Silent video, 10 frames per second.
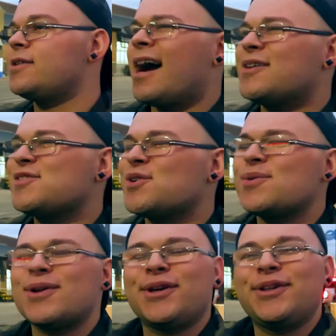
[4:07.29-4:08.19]
I also
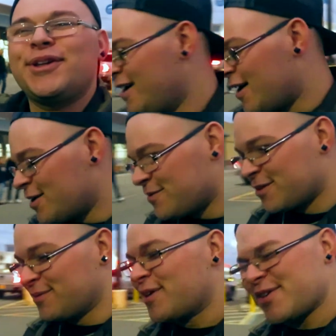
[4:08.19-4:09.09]
wanna look up some
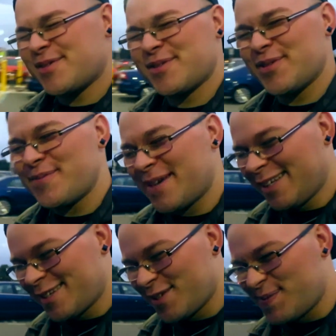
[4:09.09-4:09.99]
Christmas
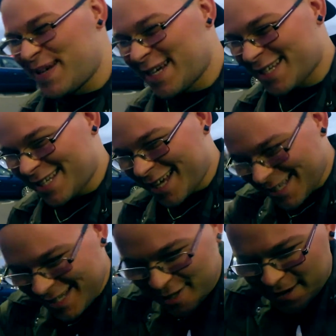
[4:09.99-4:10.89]
remixes because of that
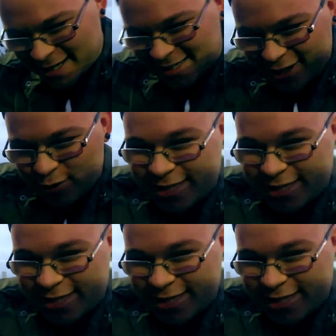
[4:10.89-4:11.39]
cinematic sequence